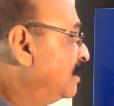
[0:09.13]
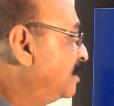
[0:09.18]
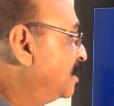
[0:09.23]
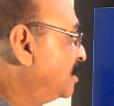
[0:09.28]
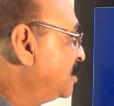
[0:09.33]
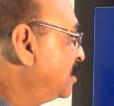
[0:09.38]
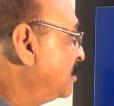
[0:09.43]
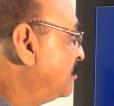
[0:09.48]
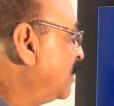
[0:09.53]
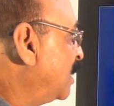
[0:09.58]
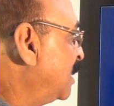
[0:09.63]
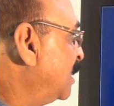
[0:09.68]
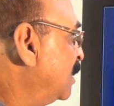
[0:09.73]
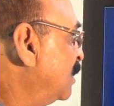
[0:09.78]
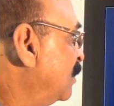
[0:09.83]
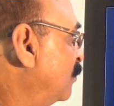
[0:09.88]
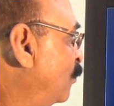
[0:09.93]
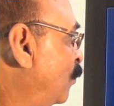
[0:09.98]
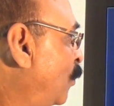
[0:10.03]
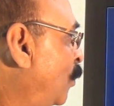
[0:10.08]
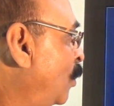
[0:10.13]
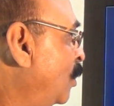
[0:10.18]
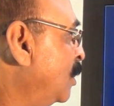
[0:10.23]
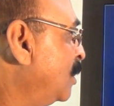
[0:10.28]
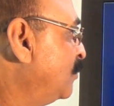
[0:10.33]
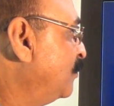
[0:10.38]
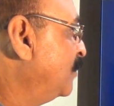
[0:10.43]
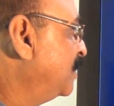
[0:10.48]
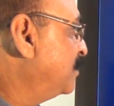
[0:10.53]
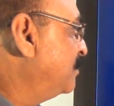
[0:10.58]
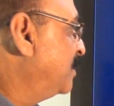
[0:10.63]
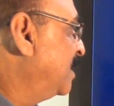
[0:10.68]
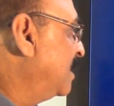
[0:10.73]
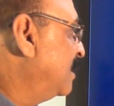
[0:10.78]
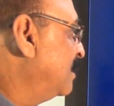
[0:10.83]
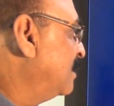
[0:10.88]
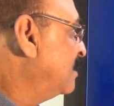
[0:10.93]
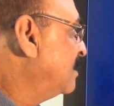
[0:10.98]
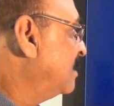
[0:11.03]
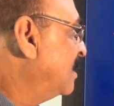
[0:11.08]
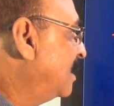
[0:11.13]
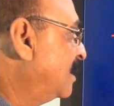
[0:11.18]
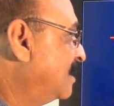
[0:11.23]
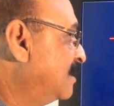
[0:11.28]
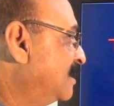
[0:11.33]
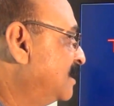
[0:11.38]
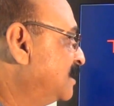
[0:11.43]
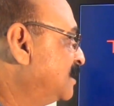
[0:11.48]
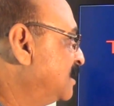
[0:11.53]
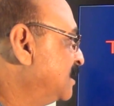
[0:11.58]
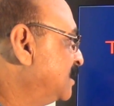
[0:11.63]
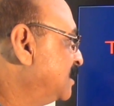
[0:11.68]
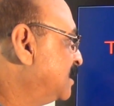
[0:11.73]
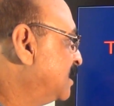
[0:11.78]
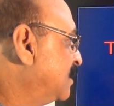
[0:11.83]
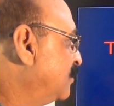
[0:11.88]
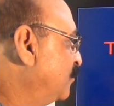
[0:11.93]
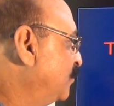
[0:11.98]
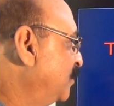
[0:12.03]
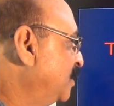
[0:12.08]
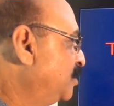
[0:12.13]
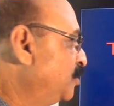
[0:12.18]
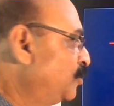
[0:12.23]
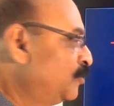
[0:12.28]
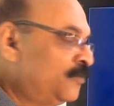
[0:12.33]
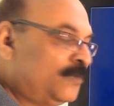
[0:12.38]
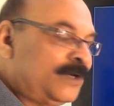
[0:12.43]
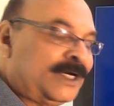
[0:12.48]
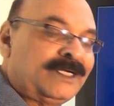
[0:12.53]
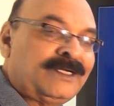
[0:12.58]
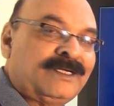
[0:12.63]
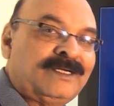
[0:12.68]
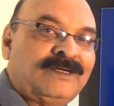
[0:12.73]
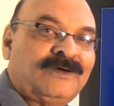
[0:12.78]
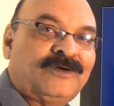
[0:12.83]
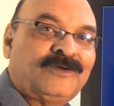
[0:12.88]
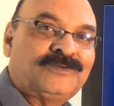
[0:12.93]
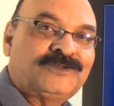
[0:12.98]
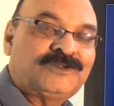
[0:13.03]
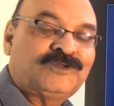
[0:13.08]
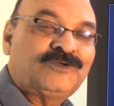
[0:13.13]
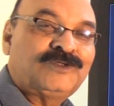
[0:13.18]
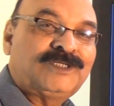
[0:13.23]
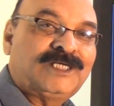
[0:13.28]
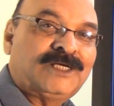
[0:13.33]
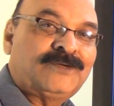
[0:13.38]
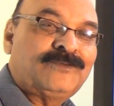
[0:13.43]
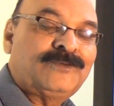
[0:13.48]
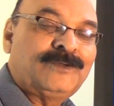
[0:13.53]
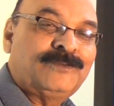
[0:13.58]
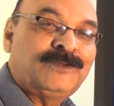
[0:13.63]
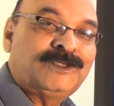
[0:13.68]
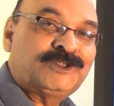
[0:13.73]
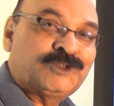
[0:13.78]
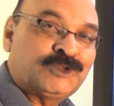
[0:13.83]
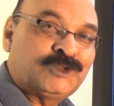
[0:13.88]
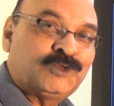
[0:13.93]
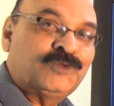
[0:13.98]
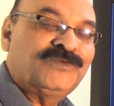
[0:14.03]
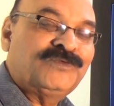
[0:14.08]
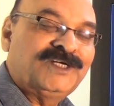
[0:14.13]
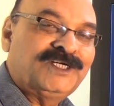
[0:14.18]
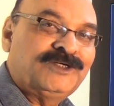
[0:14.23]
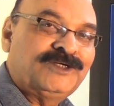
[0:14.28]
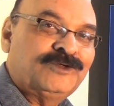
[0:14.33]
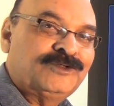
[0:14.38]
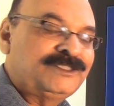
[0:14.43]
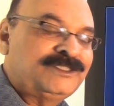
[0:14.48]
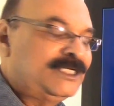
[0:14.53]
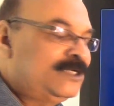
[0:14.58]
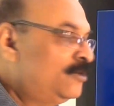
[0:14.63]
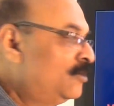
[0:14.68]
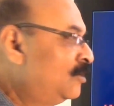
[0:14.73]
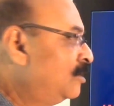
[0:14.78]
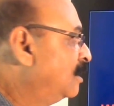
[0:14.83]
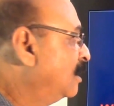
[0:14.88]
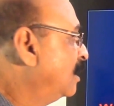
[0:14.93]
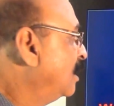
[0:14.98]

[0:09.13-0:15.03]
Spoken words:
written by Walt Whitman, and this is video 1 of 2. There will be 2 videos in all.